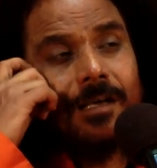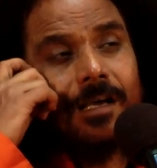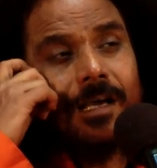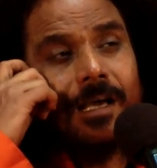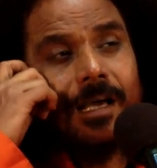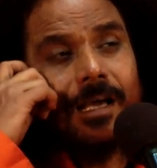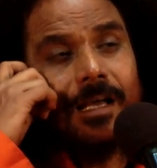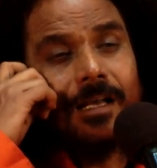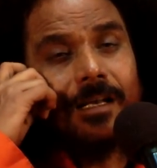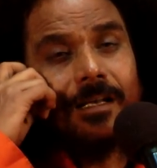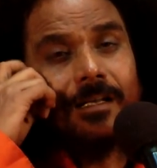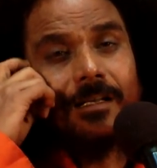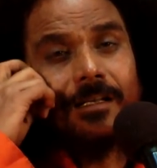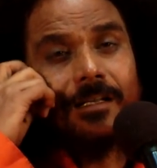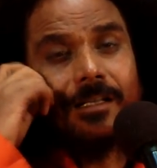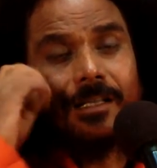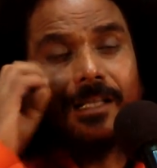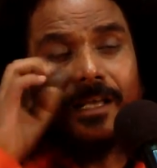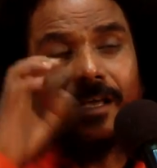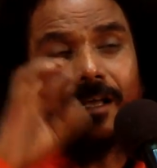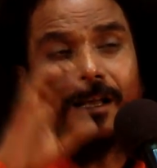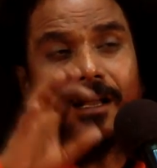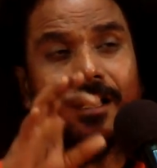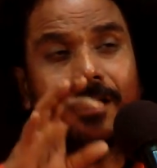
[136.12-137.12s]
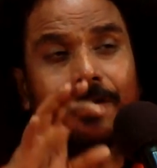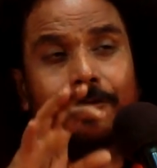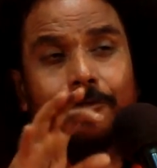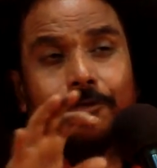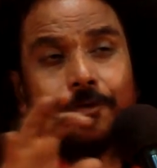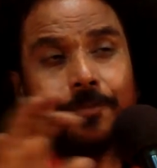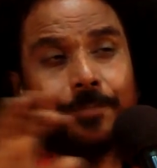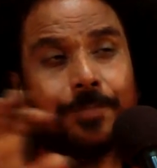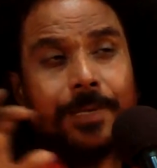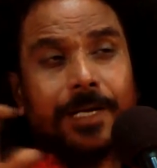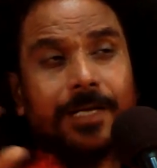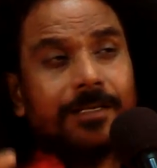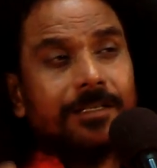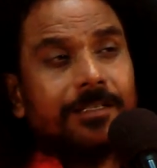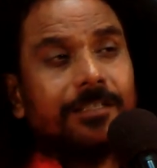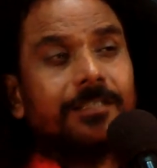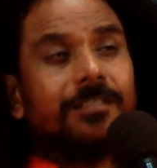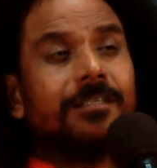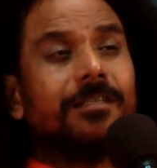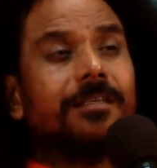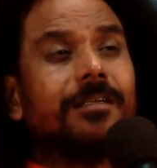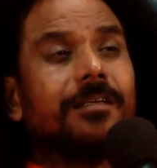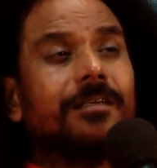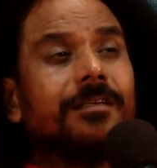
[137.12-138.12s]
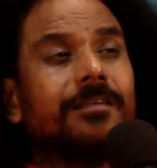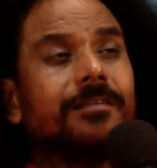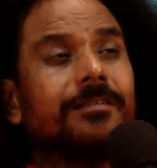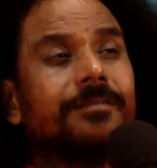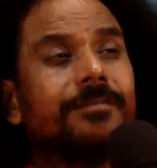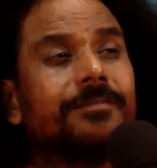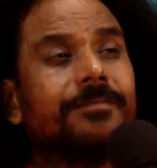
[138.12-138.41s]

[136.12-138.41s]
And they are all good practitioners.